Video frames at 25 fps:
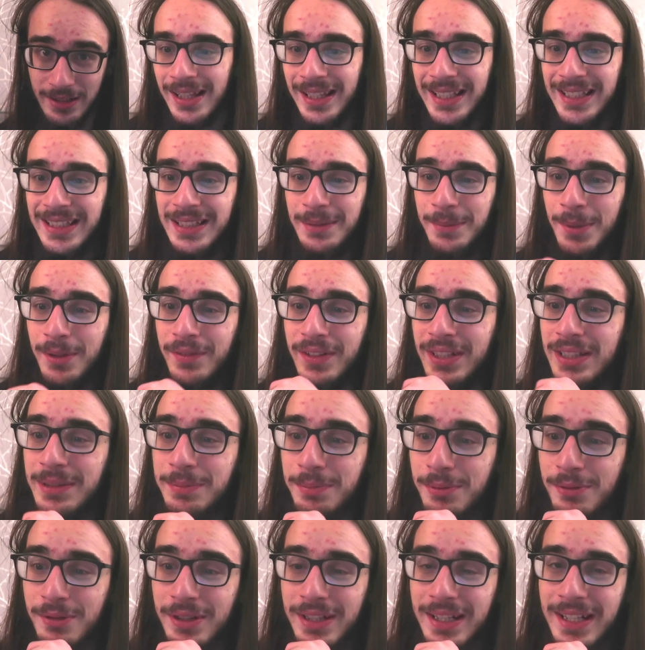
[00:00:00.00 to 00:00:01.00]
At least the movie is
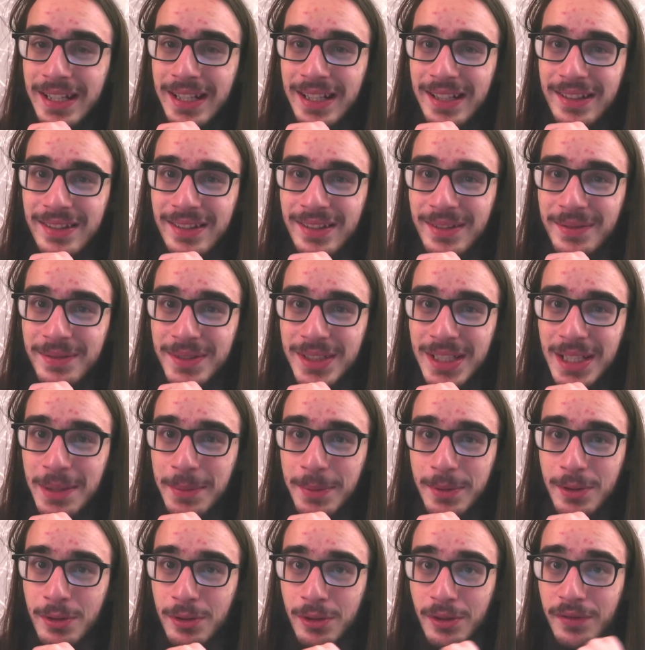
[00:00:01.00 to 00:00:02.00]
pretty and the
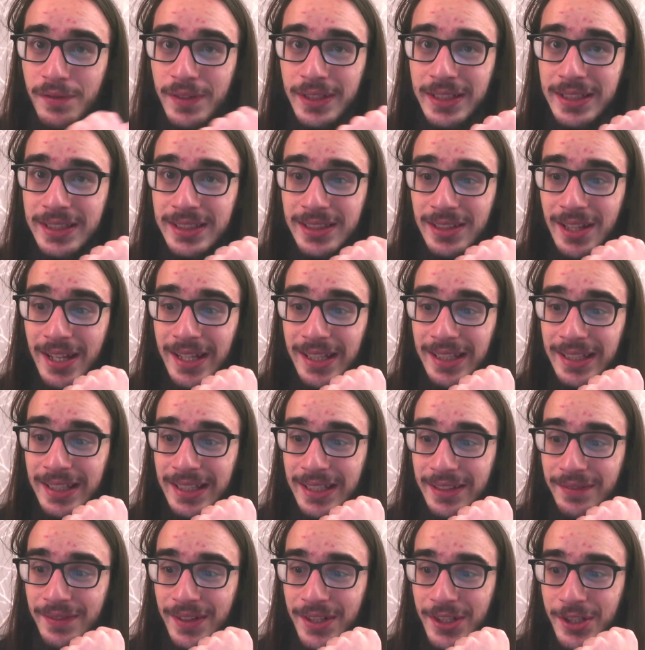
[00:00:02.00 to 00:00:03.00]
cinematography slightly
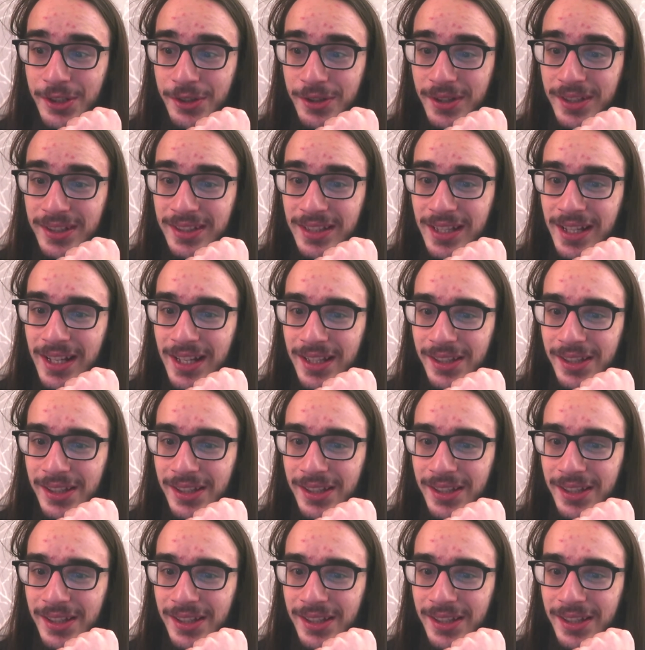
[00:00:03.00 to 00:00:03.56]
adventurous.